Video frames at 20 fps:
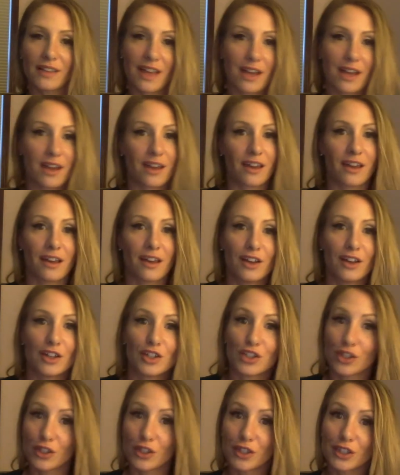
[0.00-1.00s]
like
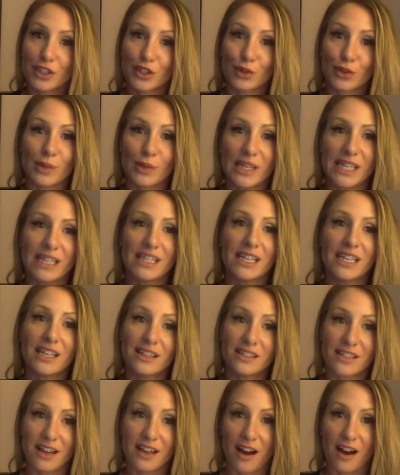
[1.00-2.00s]
sugar sweet
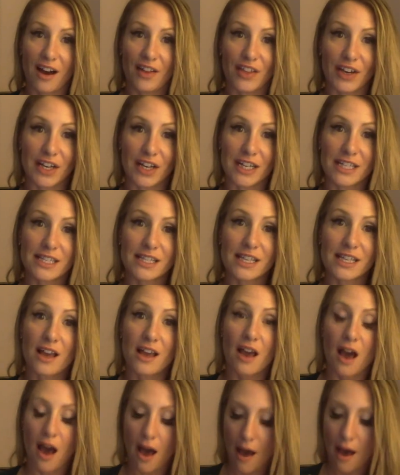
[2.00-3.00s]
to others.
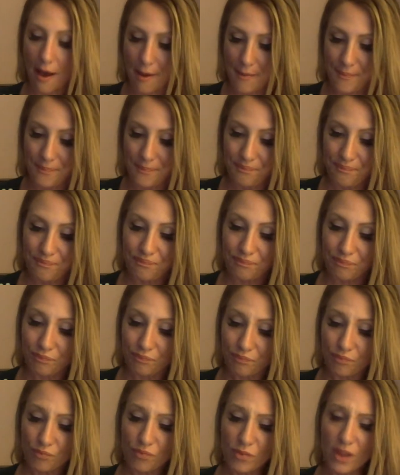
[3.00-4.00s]
Um,
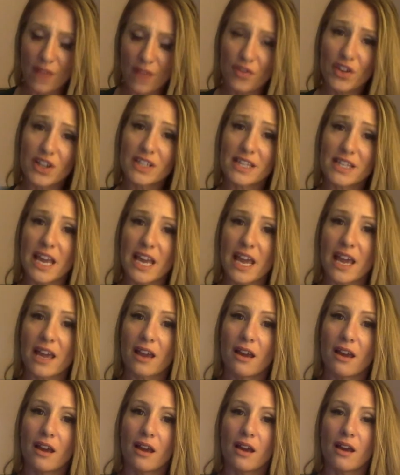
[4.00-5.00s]
they're
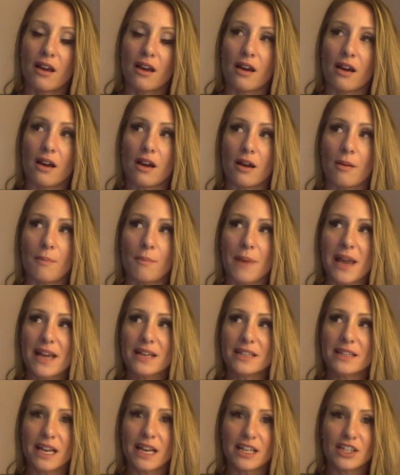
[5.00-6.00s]
saying, pay
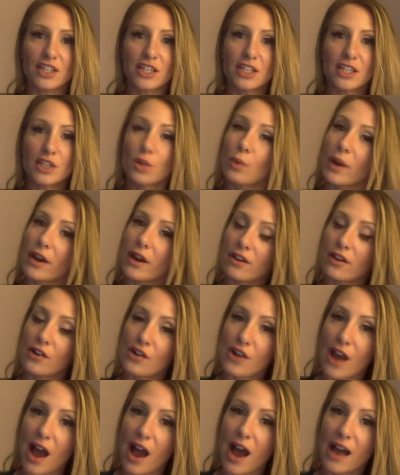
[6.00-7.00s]
attention to where you're
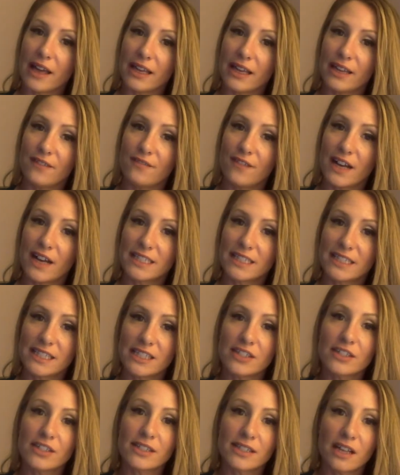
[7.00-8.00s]
not
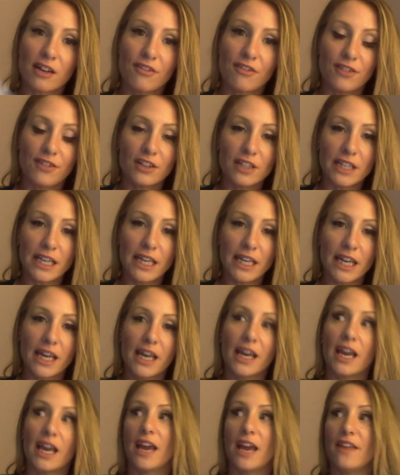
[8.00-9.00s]
investing yourself fully
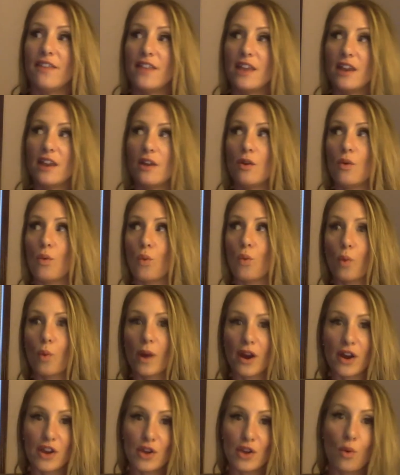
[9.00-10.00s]
and then
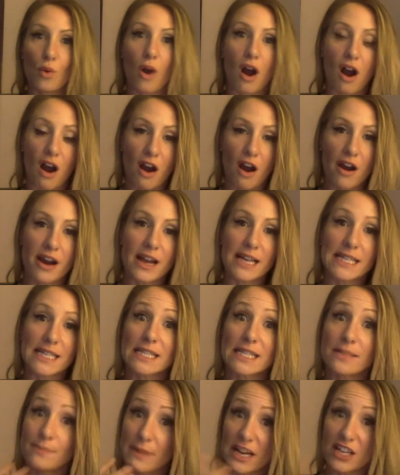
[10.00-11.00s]
where you are,
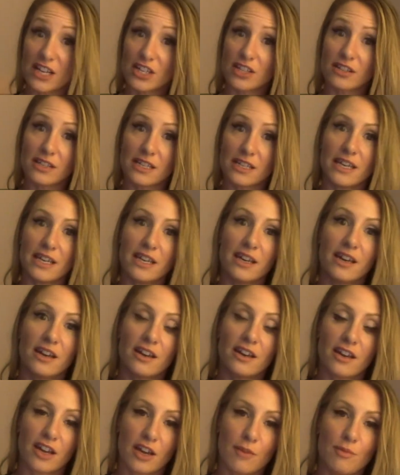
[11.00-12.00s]
especially
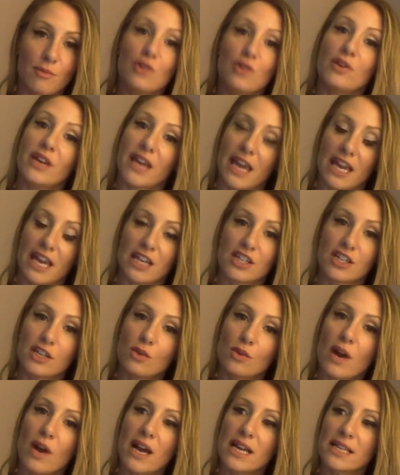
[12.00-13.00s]

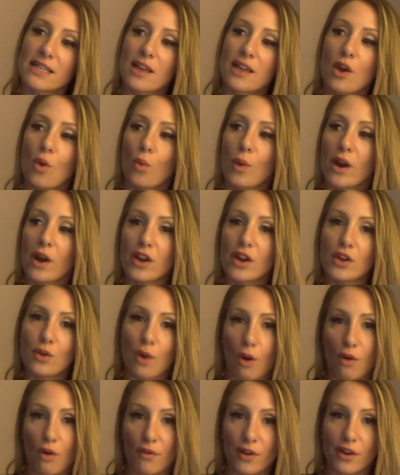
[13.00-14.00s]
communication-wise. Where are you
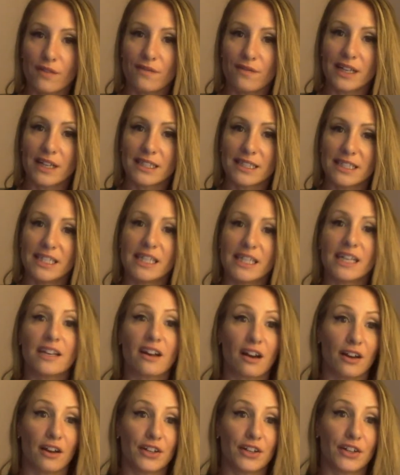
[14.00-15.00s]
over-investing
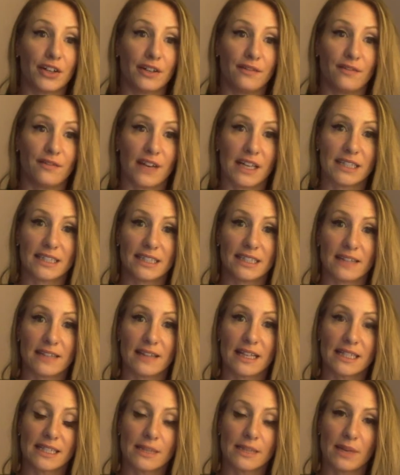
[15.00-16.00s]
and under-investing?
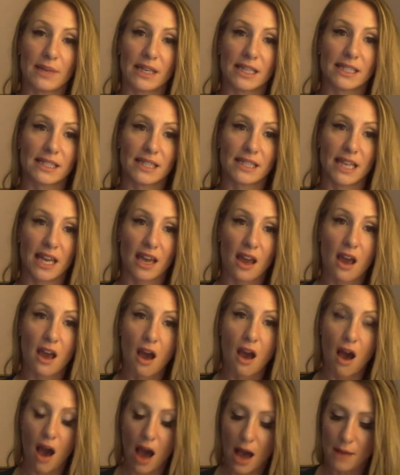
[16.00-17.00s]
That's the biggest thing.
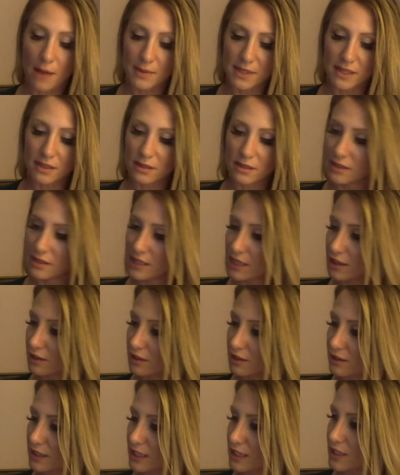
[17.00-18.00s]
Obstacles that
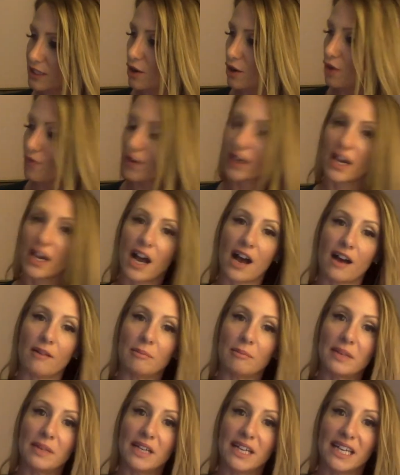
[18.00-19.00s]
you'll need to
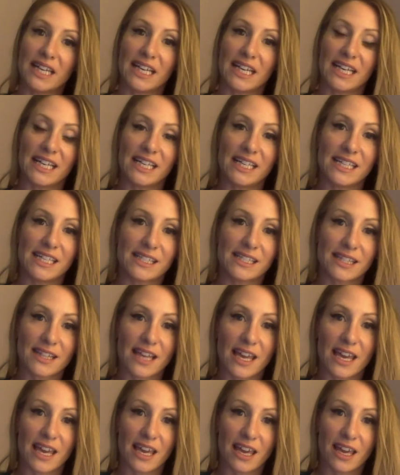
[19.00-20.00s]
overcome is
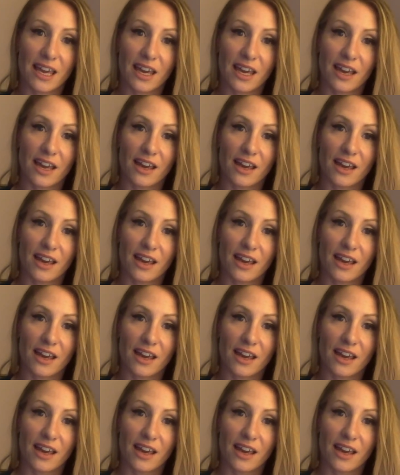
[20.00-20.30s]
like